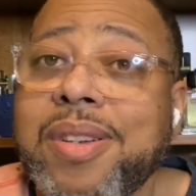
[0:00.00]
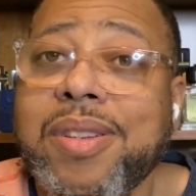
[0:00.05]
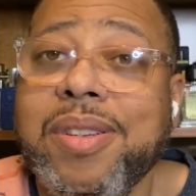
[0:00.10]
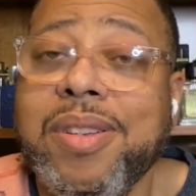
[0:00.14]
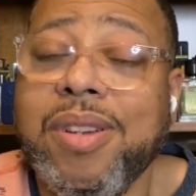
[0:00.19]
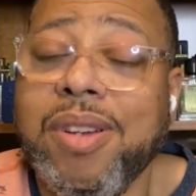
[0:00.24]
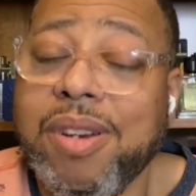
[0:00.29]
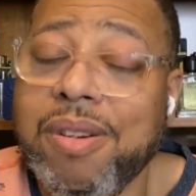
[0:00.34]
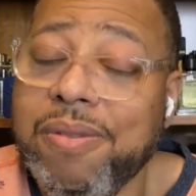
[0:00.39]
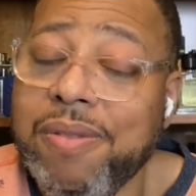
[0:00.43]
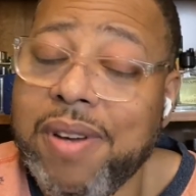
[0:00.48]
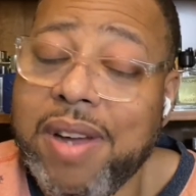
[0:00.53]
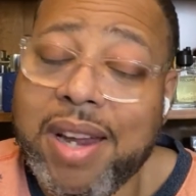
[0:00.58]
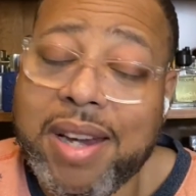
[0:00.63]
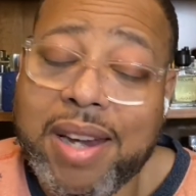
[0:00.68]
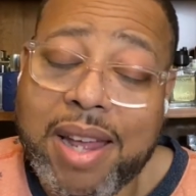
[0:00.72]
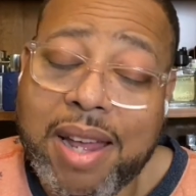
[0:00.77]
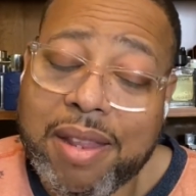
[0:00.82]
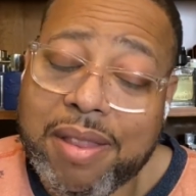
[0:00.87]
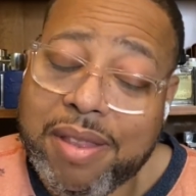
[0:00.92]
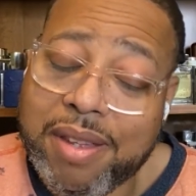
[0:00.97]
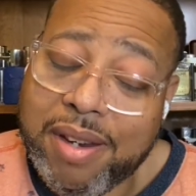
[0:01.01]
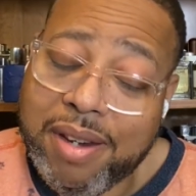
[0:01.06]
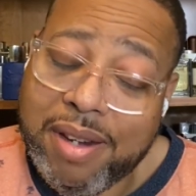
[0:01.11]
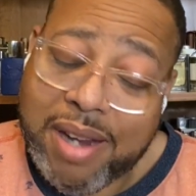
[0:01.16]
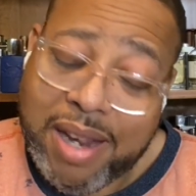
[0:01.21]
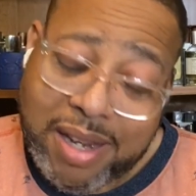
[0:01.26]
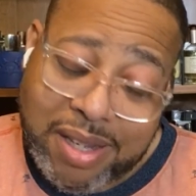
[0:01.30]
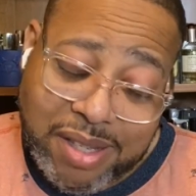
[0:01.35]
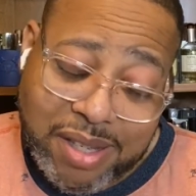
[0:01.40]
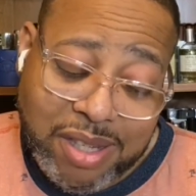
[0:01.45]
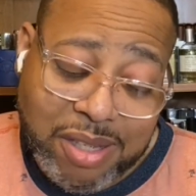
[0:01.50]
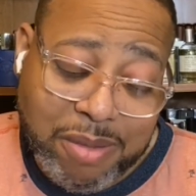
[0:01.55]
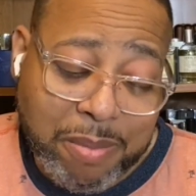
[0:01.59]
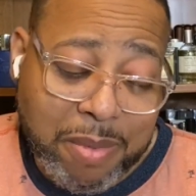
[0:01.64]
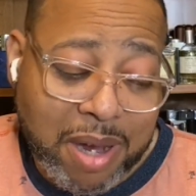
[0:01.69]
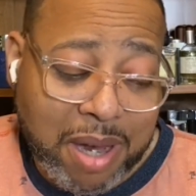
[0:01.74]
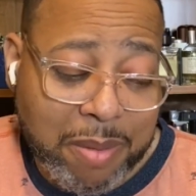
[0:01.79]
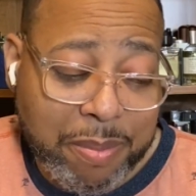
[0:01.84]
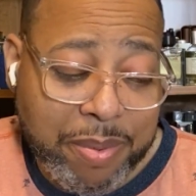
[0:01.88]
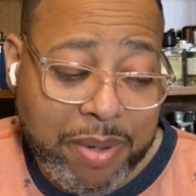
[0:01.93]
You're gonna find out there. That's just
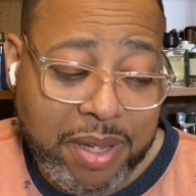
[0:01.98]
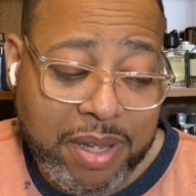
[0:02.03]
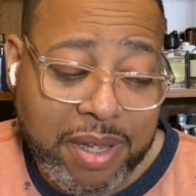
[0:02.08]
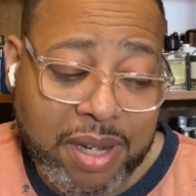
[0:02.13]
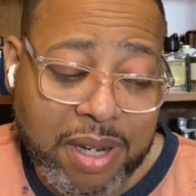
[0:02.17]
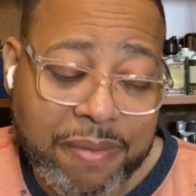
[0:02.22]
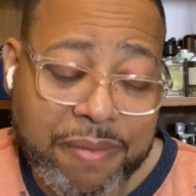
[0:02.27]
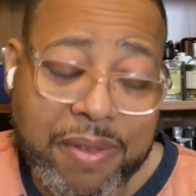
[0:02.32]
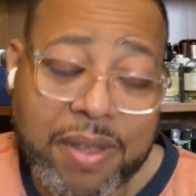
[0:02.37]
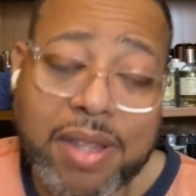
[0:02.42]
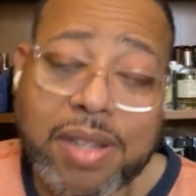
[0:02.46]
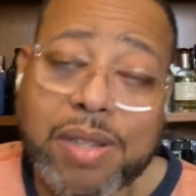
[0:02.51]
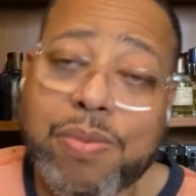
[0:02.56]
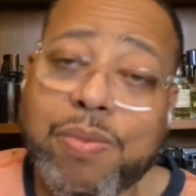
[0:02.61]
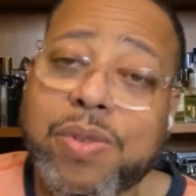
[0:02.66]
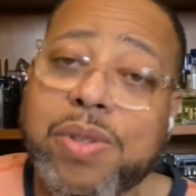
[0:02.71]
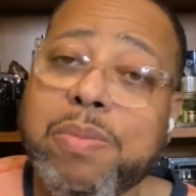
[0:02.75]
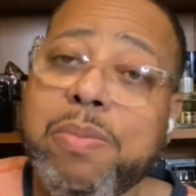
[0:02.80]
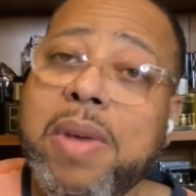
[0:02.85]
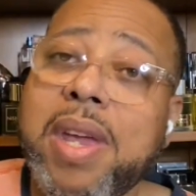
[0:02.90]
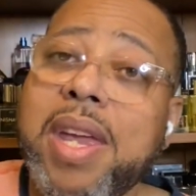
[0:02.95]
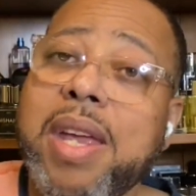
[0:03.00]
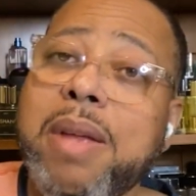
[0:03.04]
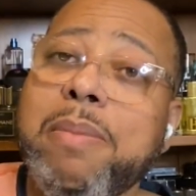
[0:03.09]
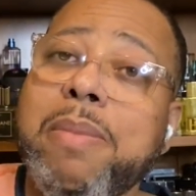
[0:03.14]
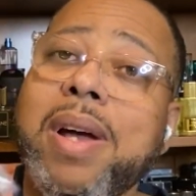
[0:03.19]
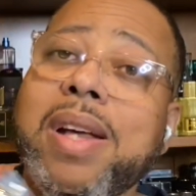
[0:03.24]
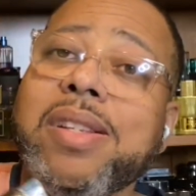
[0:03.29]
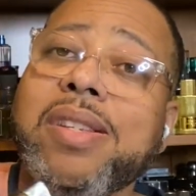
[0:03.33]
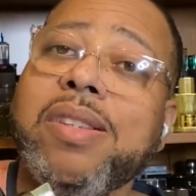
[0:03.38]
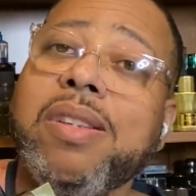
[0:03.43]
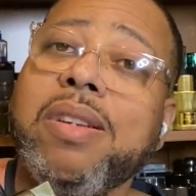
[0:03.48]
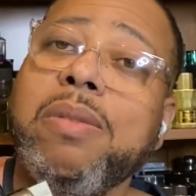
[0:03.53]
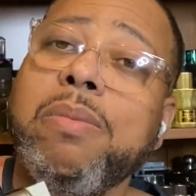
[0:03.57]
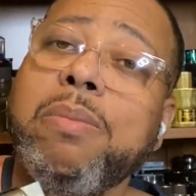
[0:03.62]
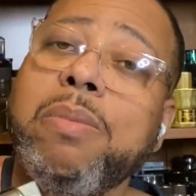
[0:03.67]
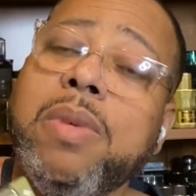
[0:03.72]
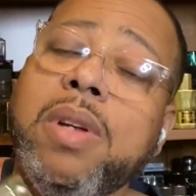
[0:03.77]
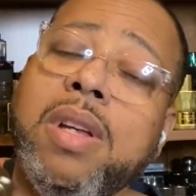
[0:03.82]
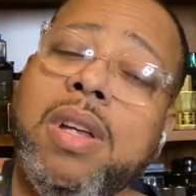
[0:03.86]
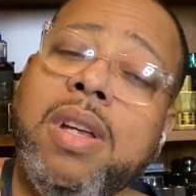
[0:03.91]
my opinion. If this was made by
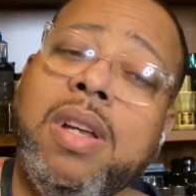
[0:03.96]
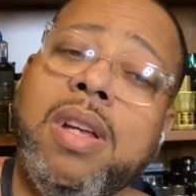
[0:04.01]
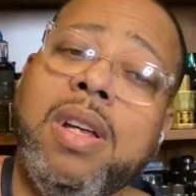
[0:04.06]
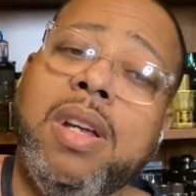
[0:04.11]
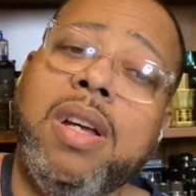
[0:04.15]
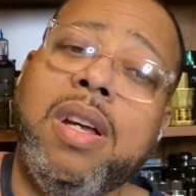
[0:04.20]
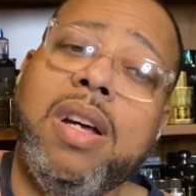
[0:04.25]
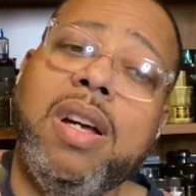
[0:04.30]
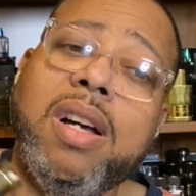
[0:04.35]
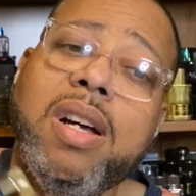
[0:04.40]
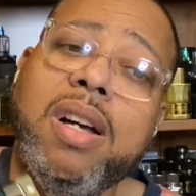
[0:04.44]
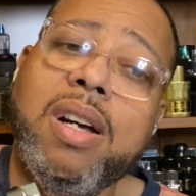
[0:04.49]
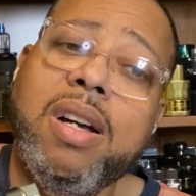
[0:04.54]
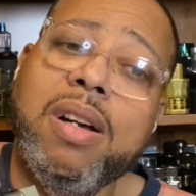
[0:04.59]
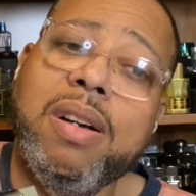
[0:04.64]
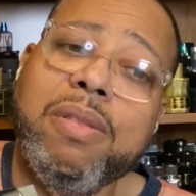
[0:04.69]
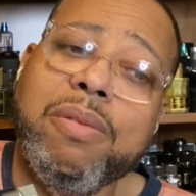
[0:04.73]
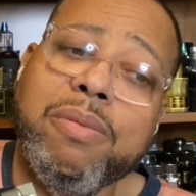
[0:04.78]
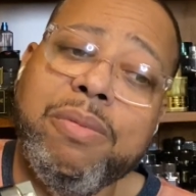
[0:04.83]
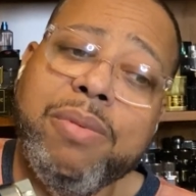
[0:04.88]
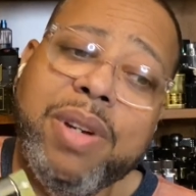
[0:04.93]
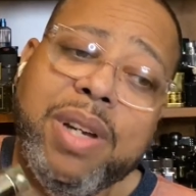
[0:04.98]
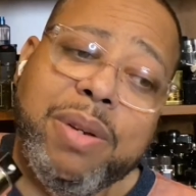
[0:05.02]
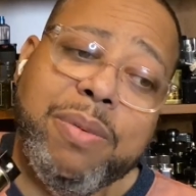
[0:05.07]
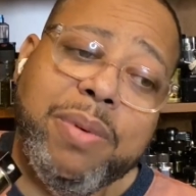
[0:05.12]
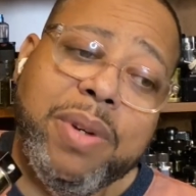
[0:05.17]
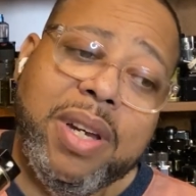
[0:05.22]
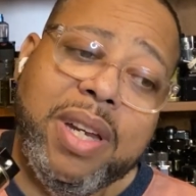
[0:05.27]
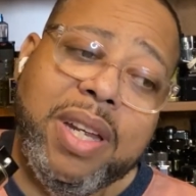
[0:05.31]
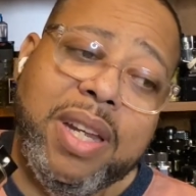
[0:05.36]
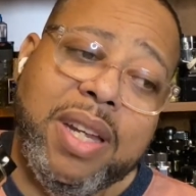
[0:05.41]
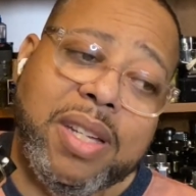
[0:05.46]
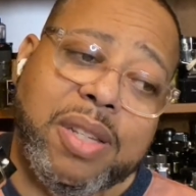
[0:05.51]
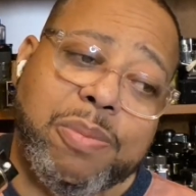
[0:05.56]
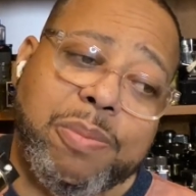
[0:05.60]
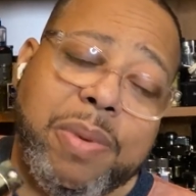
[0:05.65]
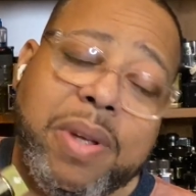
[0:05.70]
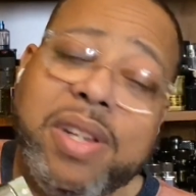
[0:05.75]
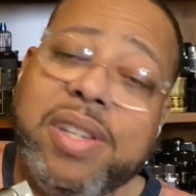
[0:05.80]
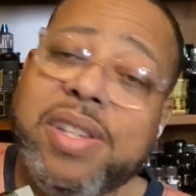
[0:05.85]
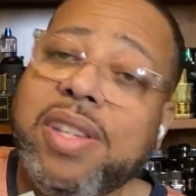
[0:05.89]
some really, really
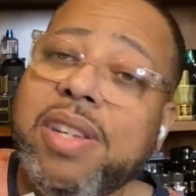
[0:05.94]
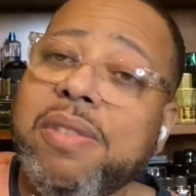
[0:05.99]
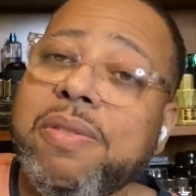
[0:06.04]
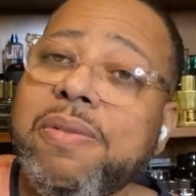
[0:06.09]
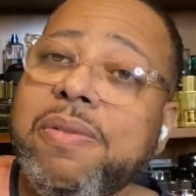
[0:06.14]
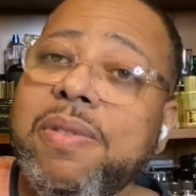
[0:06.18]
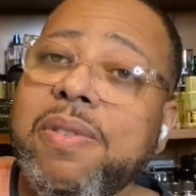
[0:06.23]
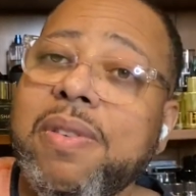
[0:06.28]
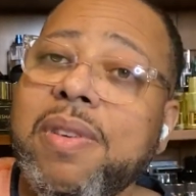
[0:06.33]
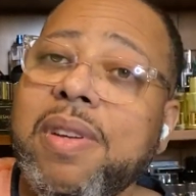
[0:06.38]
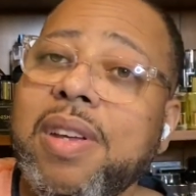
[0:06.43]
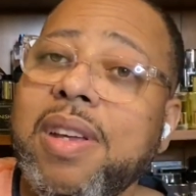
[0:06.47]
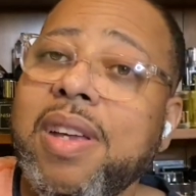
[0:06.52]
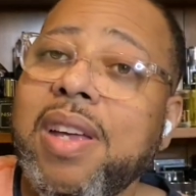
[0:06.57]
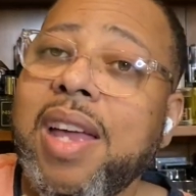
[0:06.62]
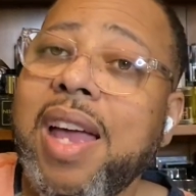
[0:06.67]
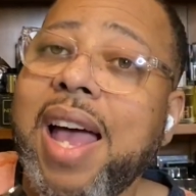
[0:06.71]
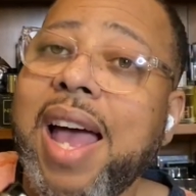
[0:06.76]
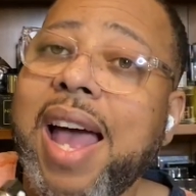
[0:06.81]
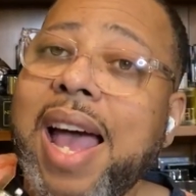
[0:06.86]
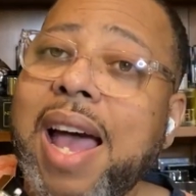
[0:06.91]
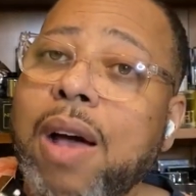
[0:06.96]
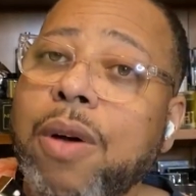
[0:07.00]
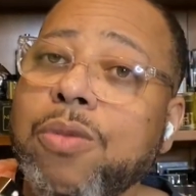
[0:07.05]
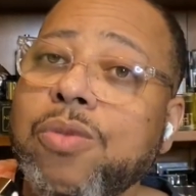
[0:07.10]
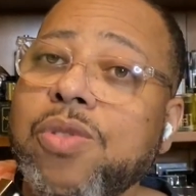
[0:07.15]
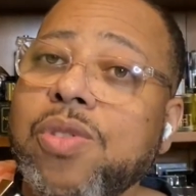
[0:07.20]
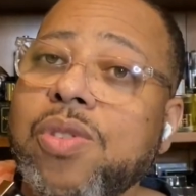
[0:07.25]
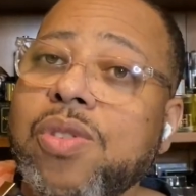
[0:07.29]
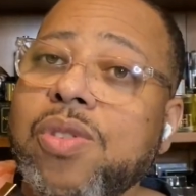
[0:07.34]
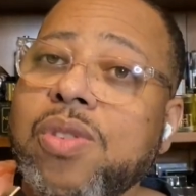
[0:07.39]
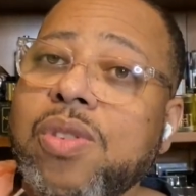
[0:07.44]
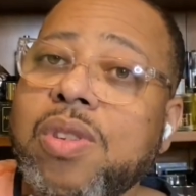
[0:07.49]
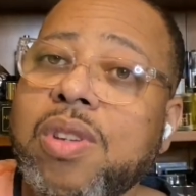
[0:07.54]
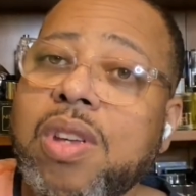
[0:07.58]
expensive house,